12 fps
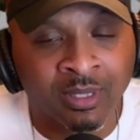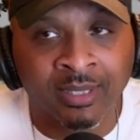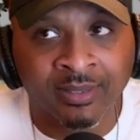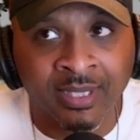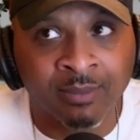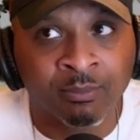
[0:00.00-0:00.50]
I
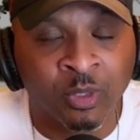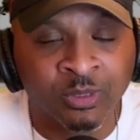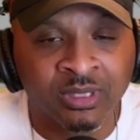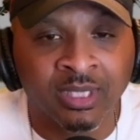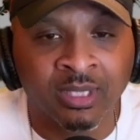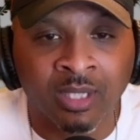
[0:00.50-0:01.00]
think
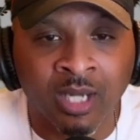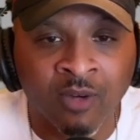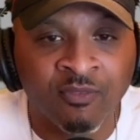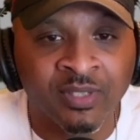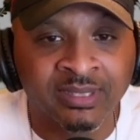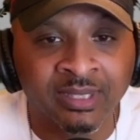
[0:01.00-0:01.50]
most of their
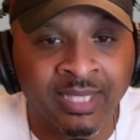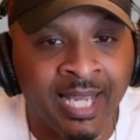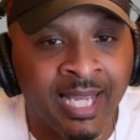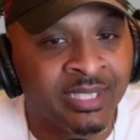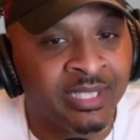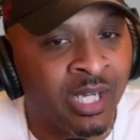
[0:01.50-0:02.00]
offensive
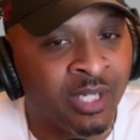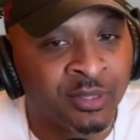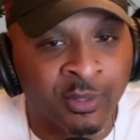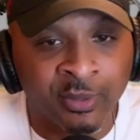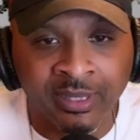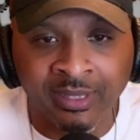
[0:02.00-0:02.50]
line. Y'all
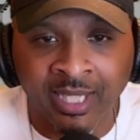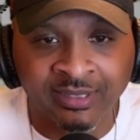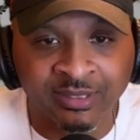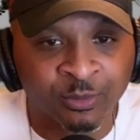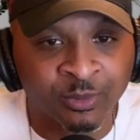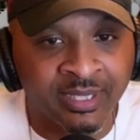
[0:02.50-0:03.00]
know he
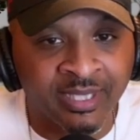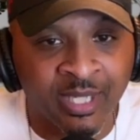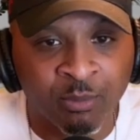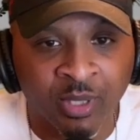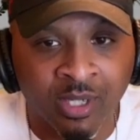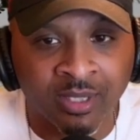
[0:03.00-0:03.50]
likes to run
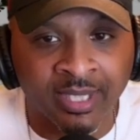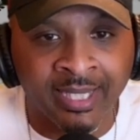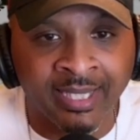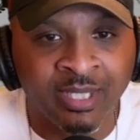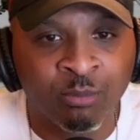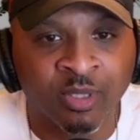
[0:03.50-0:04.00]
that ball,
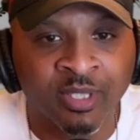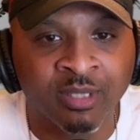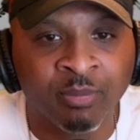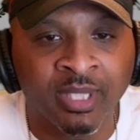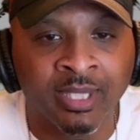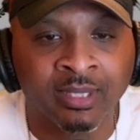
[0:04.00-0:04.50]
and they
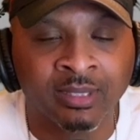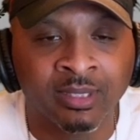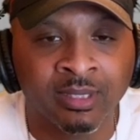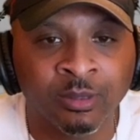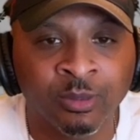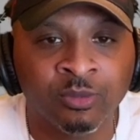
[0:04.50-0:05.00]
bring back
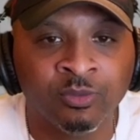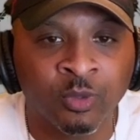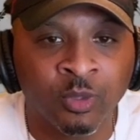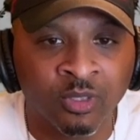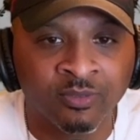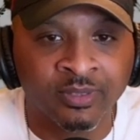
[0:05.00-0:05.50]
Luke
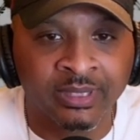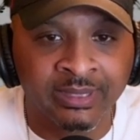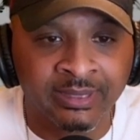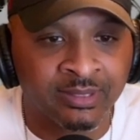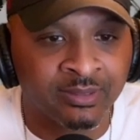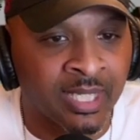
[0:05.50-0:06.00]
Ford for
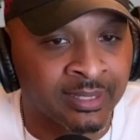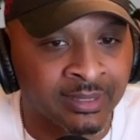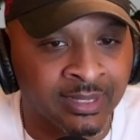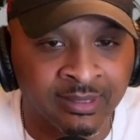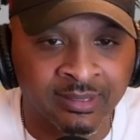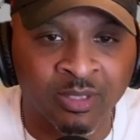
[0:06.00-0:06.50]
his. I
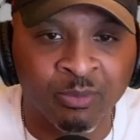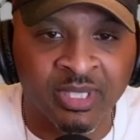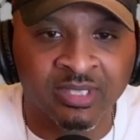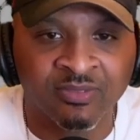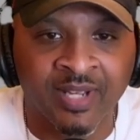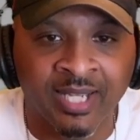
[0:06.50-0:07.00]
think it's gonna be
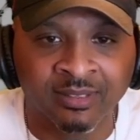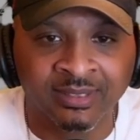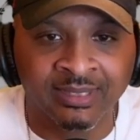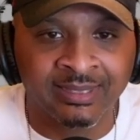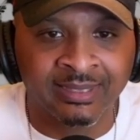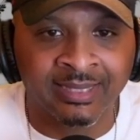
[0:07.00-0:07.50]
his final
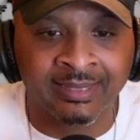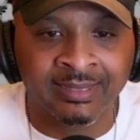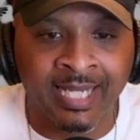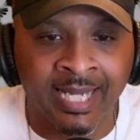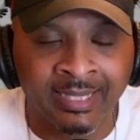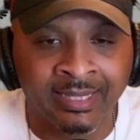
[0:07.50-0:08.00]
season at
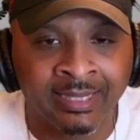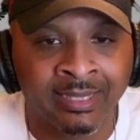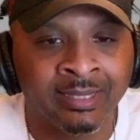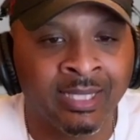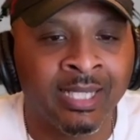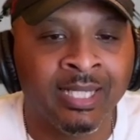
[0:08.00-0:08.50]
tight
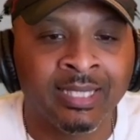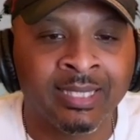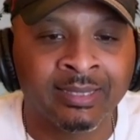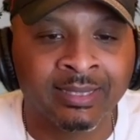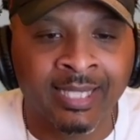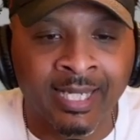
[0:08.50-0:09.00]
end,
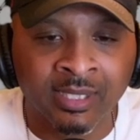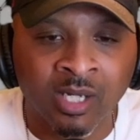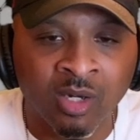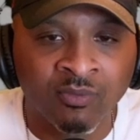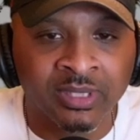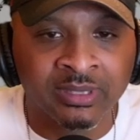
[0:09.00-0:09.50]
and the kind
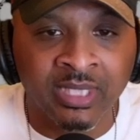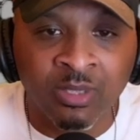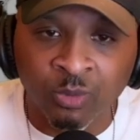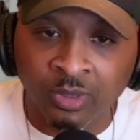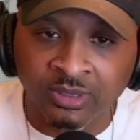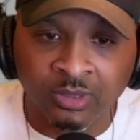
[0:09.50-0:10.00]
of offense he
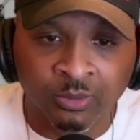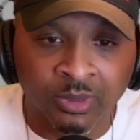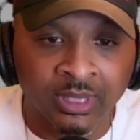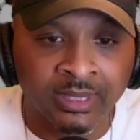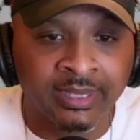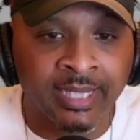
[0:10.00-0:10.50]
wants to run.